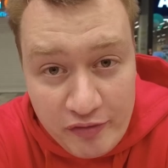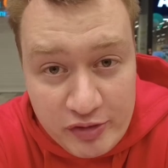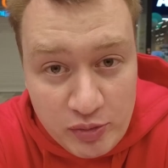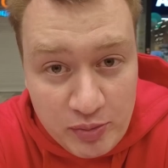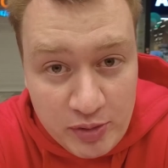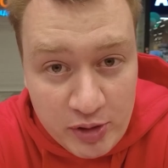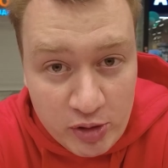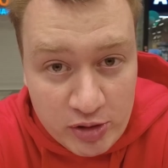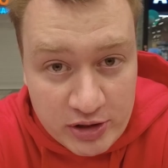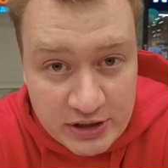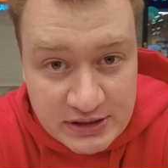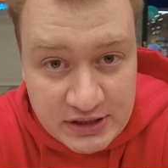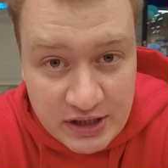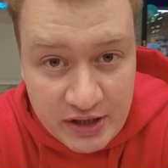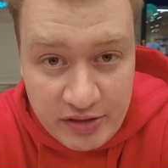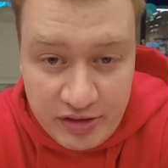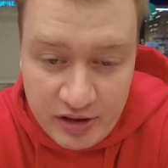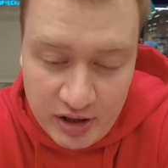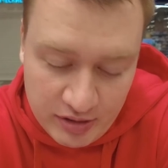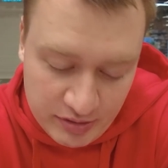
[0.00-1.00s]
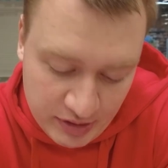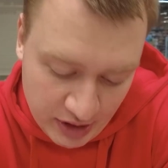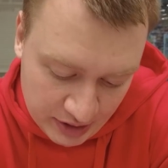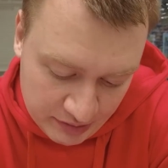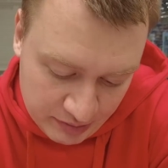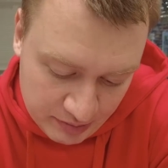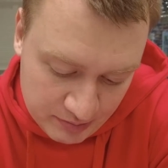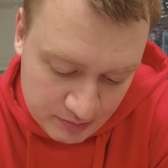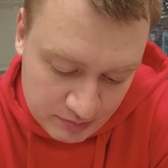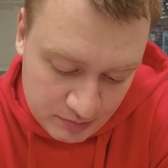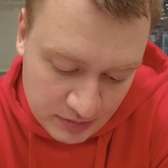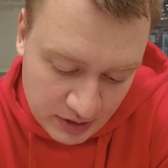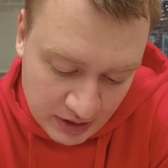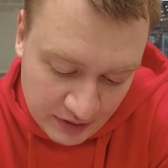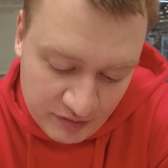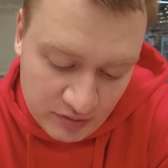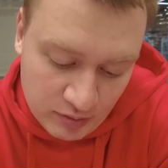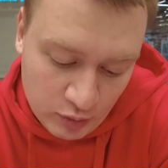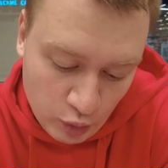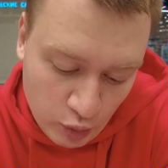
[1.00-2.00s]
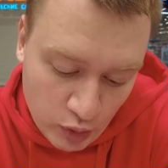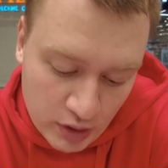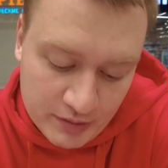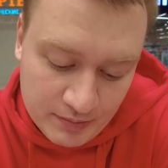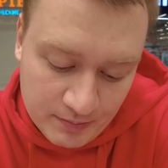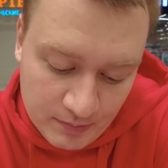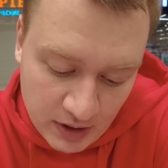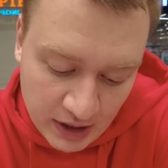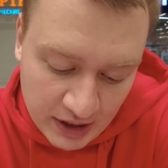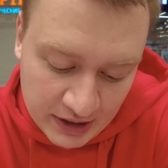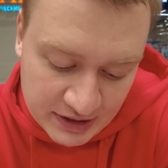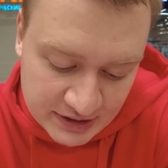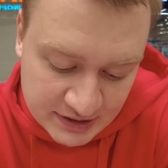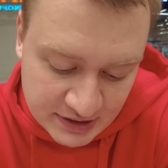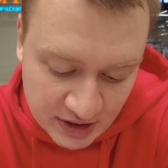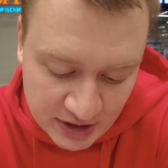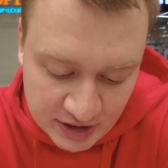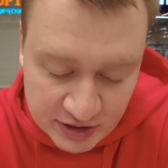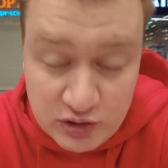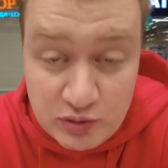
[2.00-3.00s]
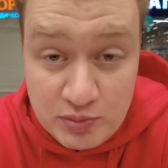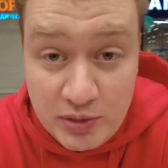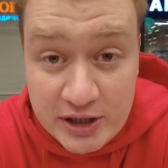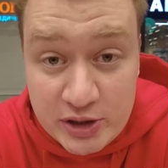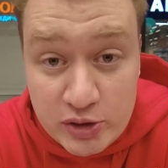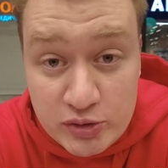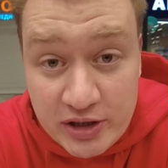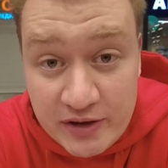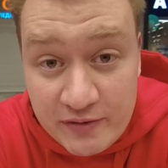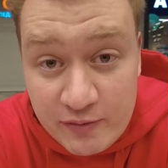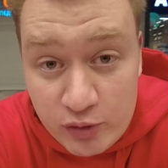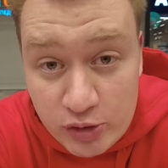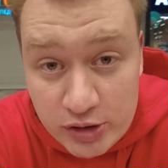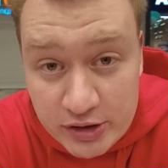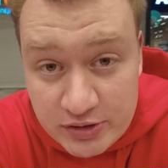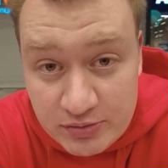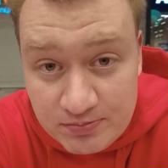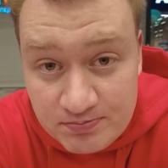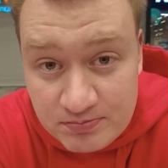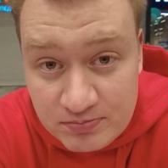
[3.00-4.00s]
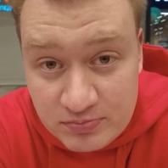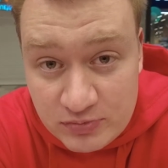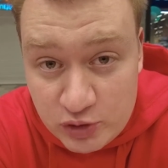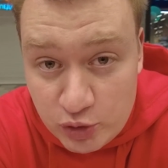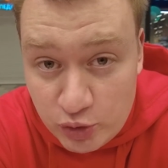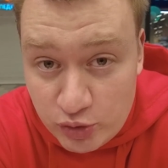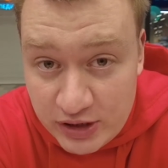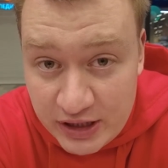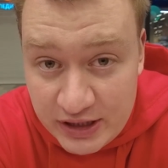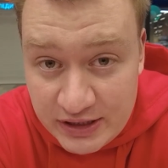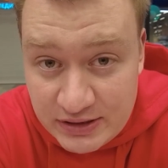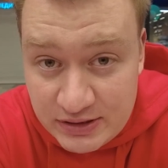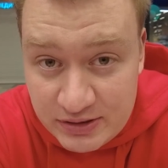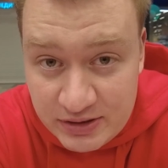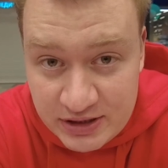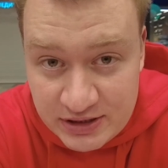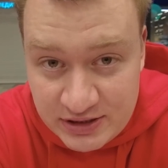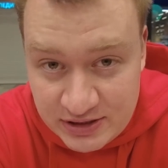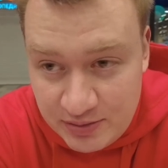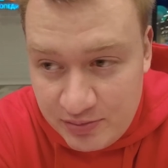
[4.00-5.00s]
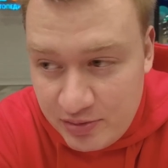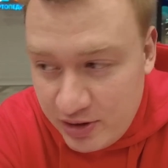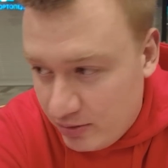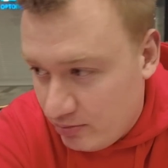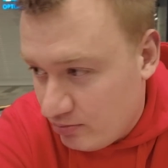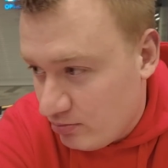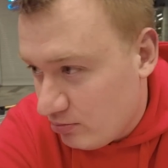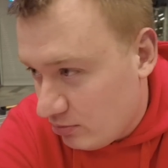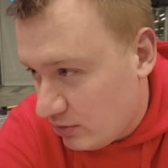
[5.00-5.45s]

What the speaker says: to be honest, I think that even what I decided to buy today for 2 days is something,